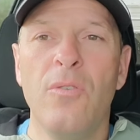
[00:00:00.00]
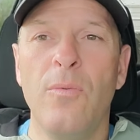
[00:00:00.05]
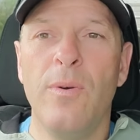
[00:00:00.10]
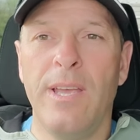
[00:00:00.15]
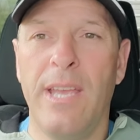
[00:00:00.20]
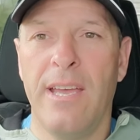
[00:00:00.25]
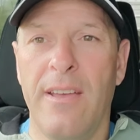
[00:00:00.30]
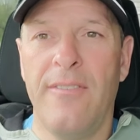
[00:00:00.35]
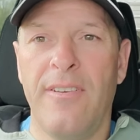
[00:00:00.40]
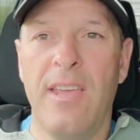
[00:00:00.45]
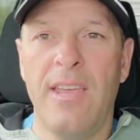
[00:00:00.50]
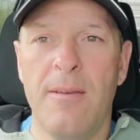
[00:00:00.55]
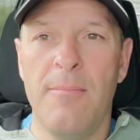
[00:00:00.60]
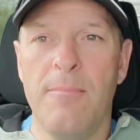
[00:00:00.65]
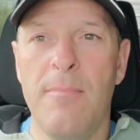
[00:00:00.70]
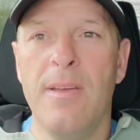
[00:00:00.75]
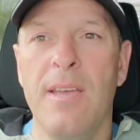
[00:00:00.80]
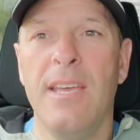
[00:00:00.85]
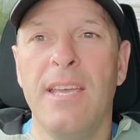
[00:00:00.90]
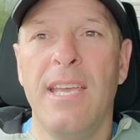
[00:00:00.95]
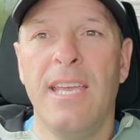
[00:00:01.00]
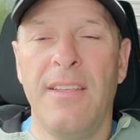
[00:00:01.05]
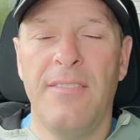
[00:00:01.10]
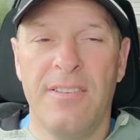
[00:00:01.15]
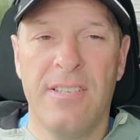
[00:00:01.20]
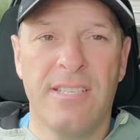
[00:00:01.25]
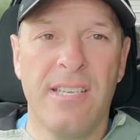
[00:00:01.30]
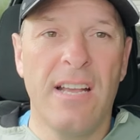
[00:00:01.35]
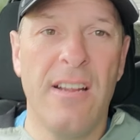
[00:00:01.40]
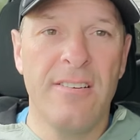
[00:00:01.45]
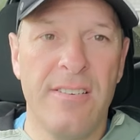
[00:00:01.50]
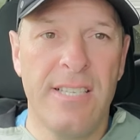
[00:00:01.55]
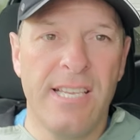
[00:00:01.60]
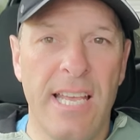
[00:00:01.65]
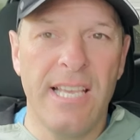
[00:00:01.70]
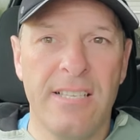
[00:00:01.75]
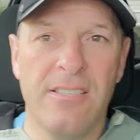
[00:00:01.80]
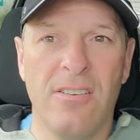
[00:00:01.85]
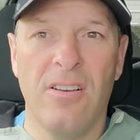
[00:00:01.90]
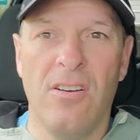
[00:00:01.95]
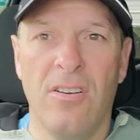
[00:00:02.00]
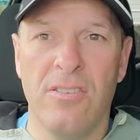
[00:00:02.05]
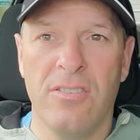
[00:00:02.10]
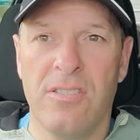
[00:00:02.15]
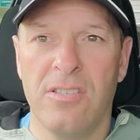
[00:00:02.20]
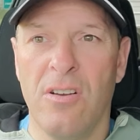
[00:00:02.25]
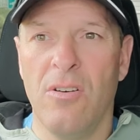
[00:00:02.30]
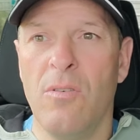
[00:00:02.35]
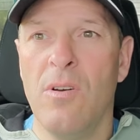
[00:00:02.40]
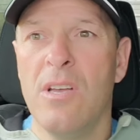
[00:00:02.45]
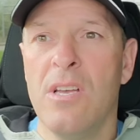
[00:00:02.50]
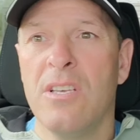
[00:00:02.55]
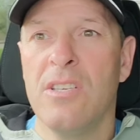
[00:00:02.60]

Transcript: we have him in the Sire Stakes also.